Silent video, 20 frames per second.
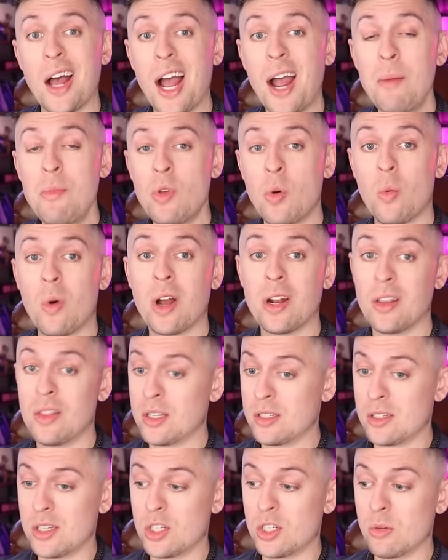I'm the one in
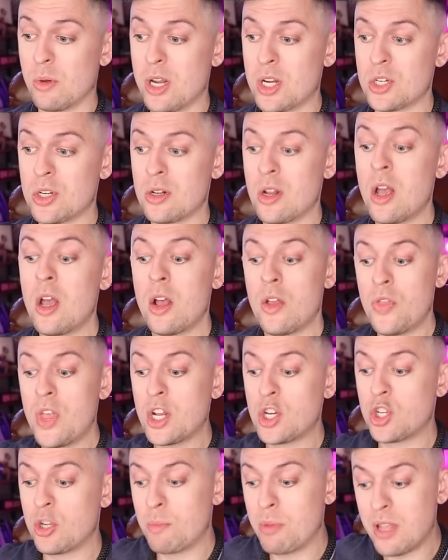this situation
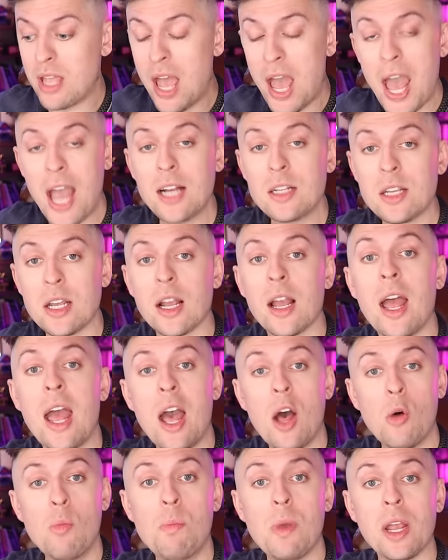that should be acting,
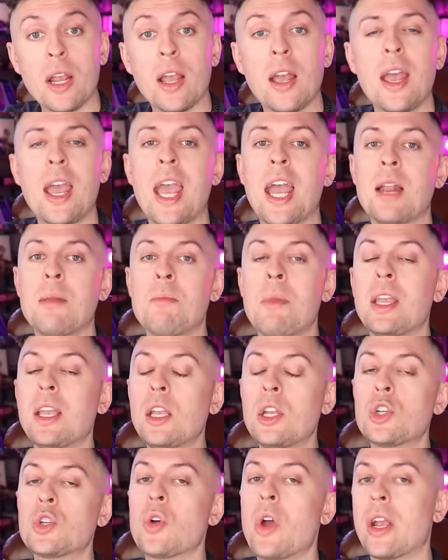helping, and
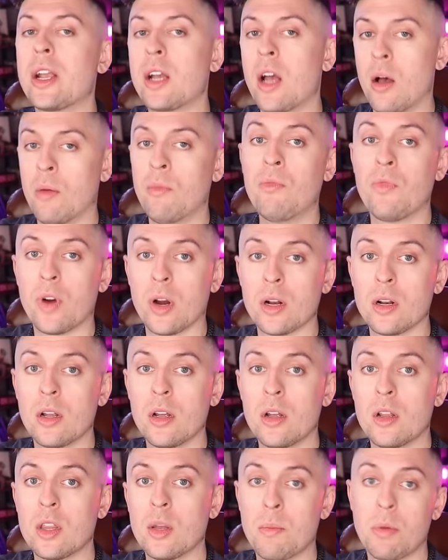making sure I comfort
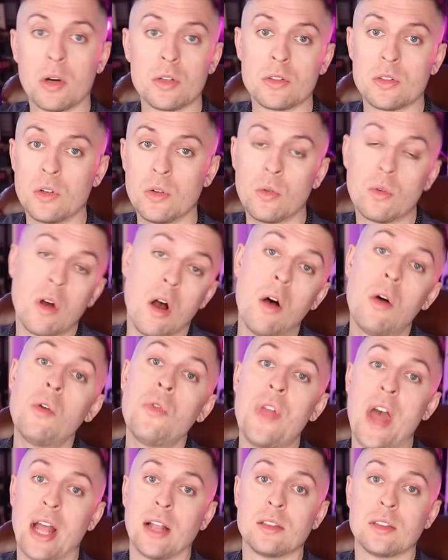the person who
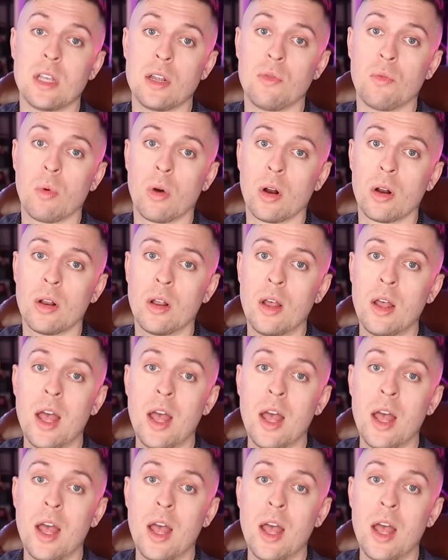called that safe word.